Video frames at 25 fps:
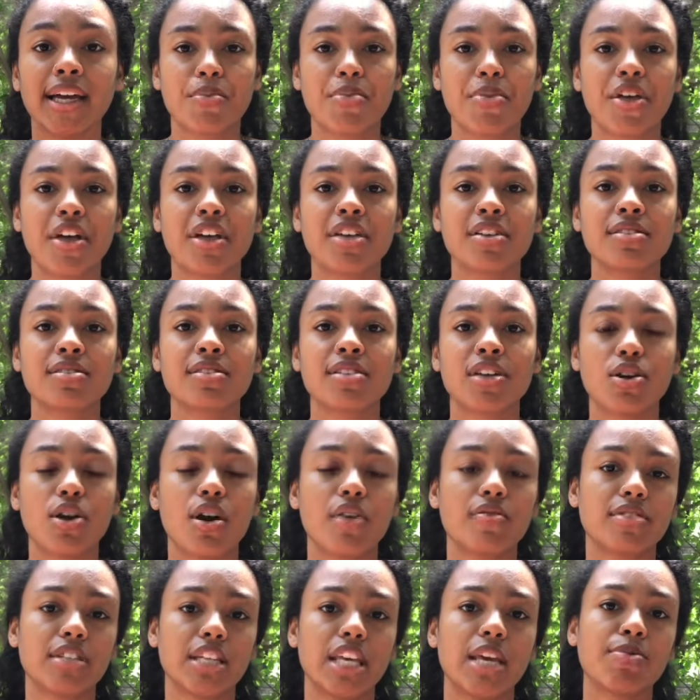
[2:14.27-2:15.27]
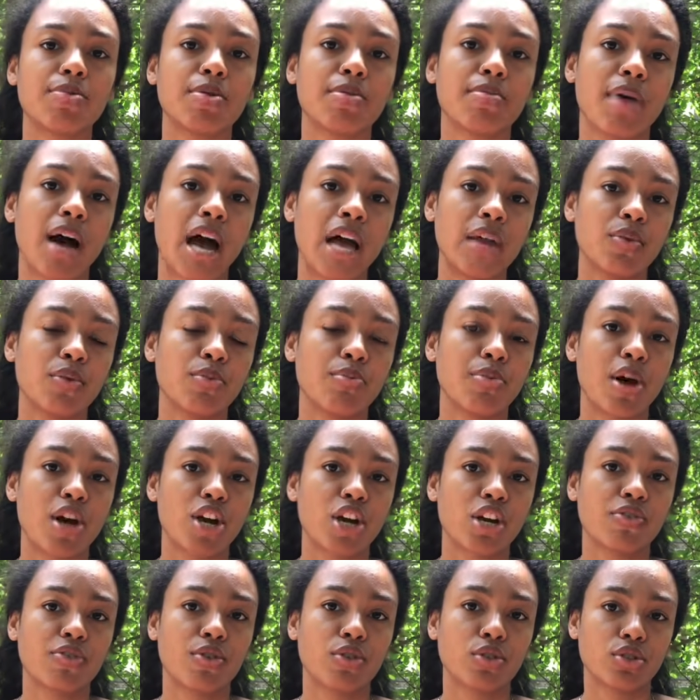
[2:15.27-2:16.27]
Things that you have to keep in mind when buying
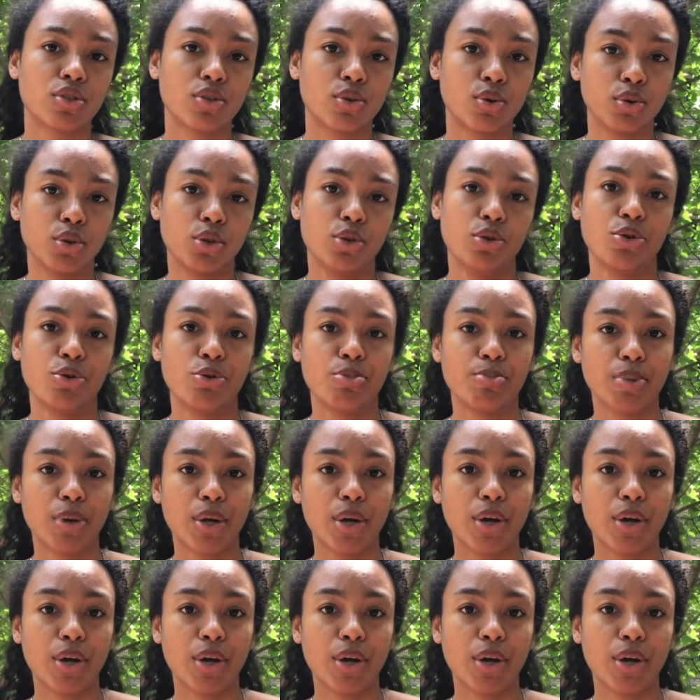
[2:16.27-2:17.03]
your first hula hoop